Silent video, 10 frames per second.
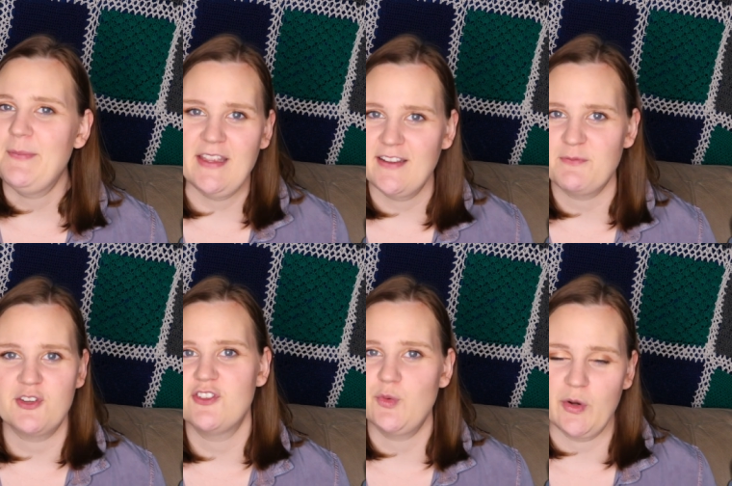I mean, I'm
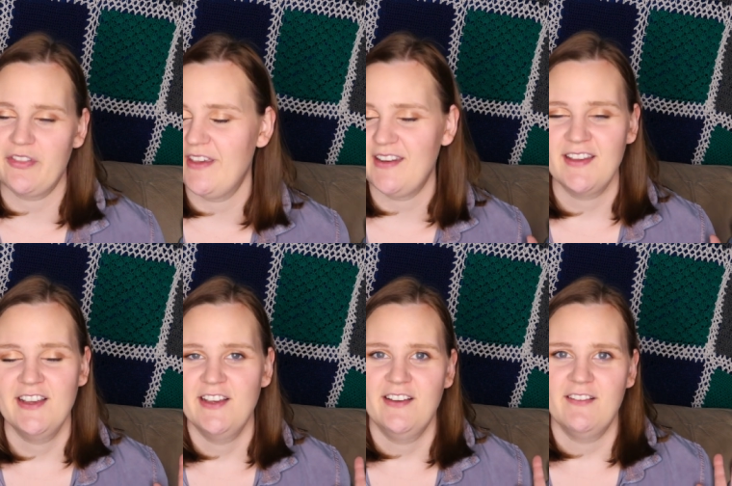sure it's worth it
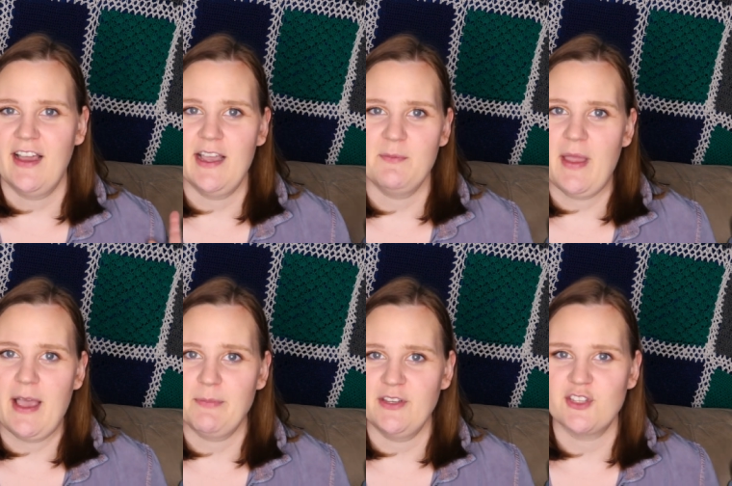I'm
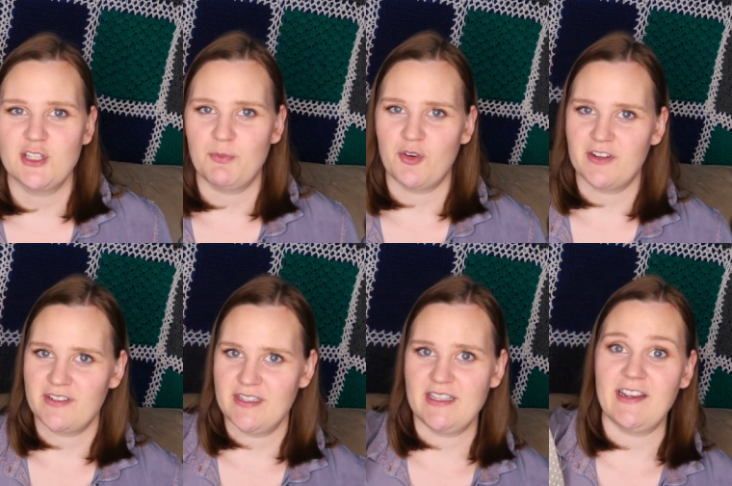happy to
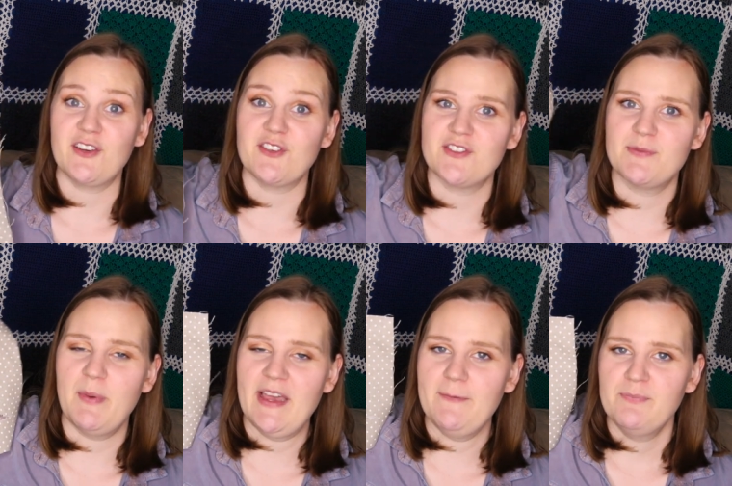support designers,
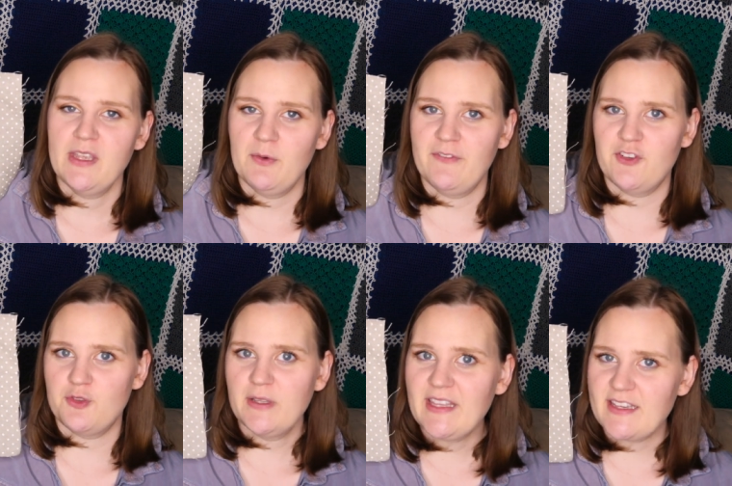but if you're
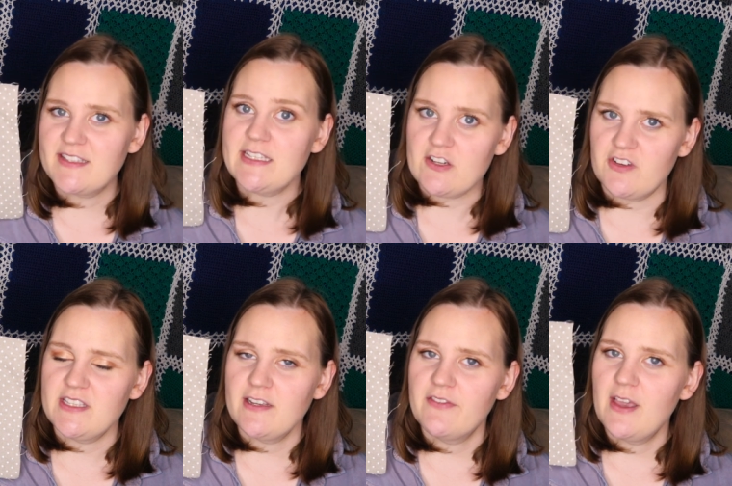doing like a
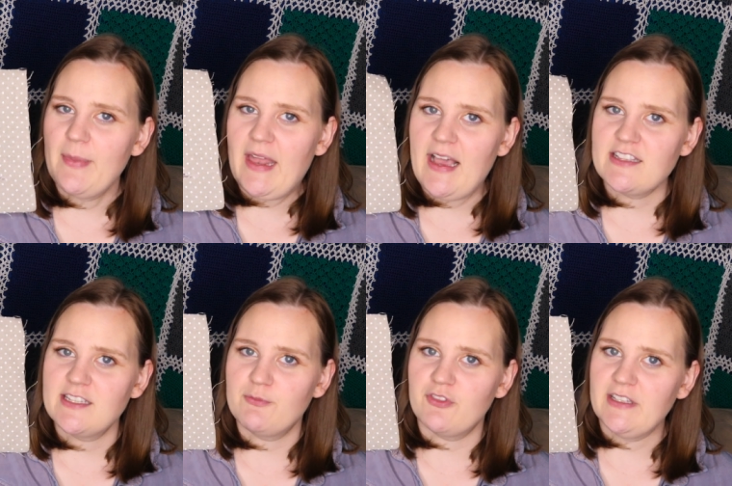series of them, that adds
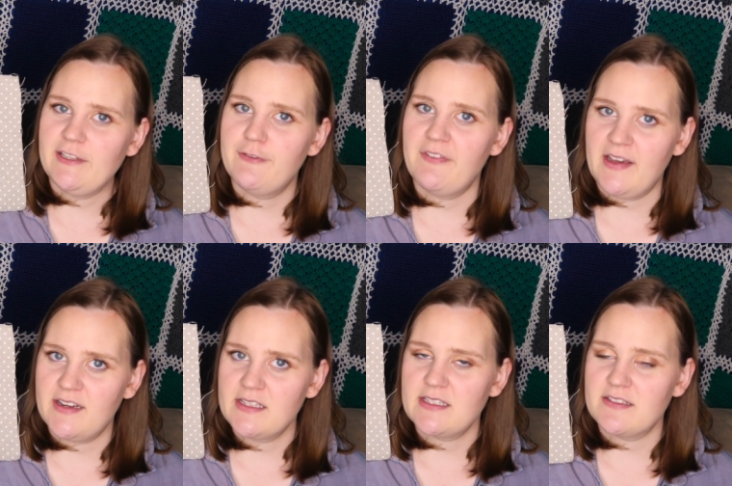up really
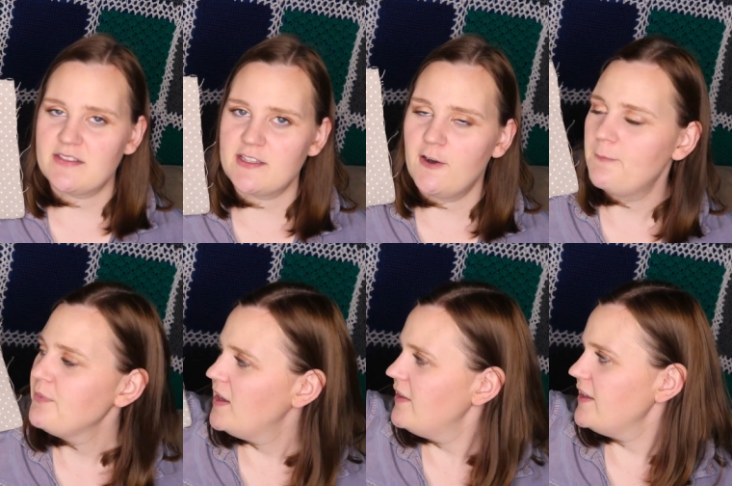fast. And so
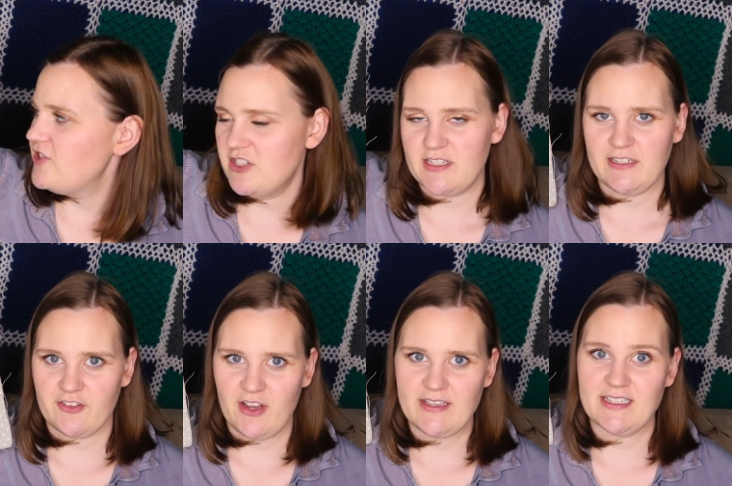that's just
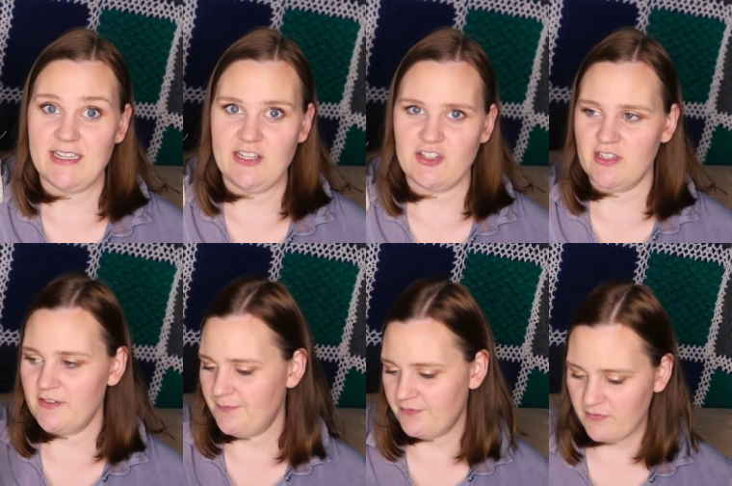another hesitation.